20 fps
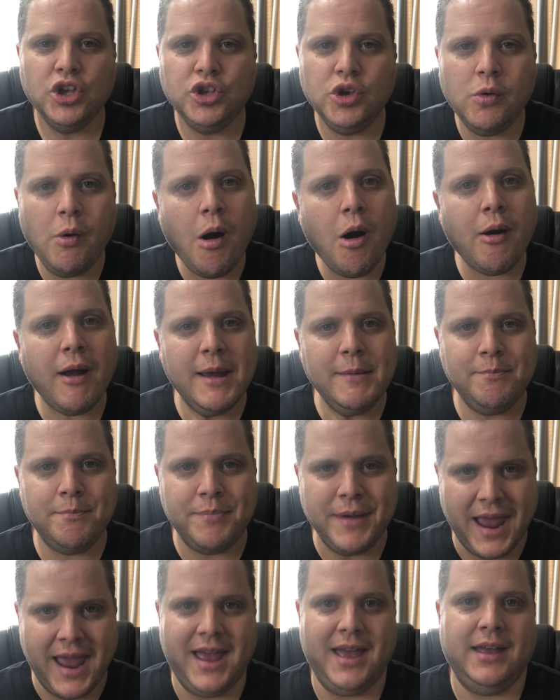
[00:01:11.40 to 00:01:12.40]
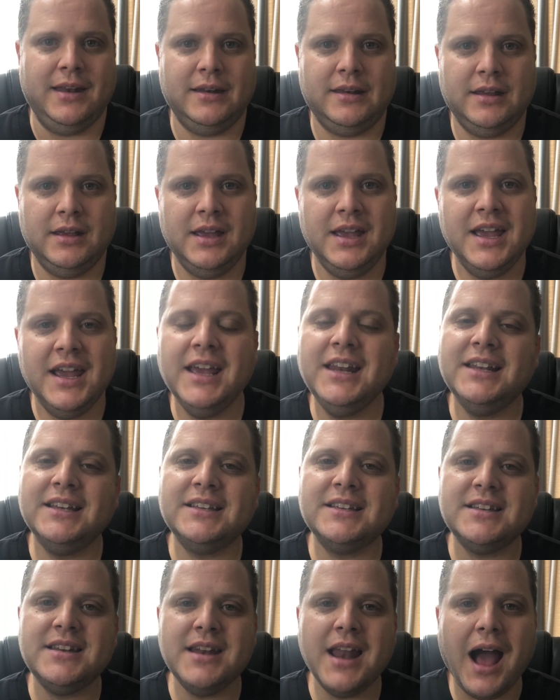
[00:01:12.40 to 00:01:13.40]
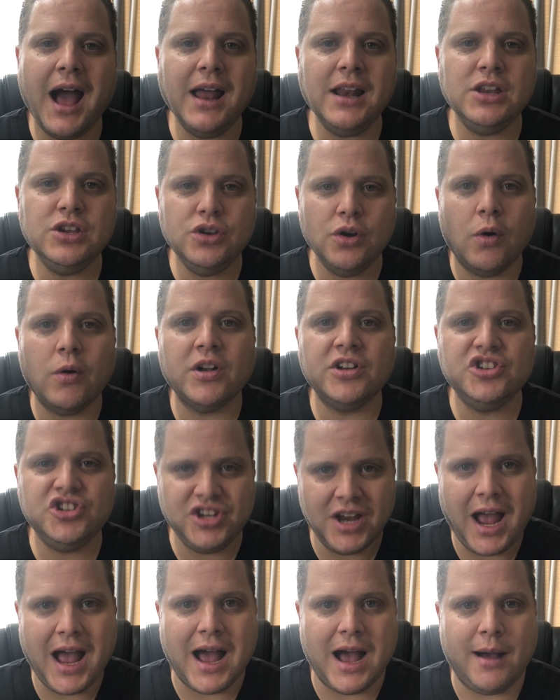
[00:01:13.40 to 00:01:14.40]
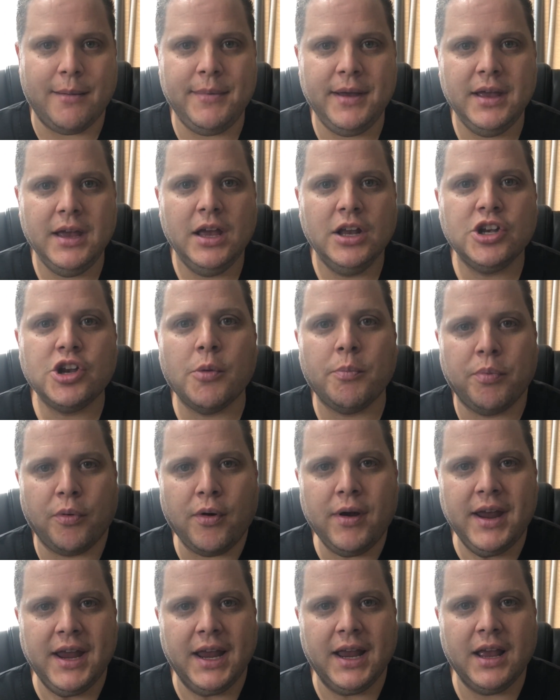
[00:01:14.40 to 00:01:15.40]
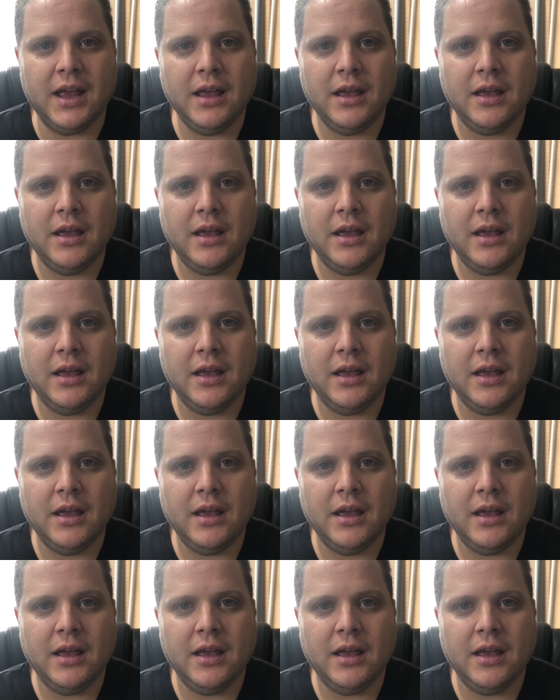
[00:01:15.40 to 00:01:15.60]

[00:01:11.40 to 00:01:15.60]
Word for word: You are a band. It is not your job to bring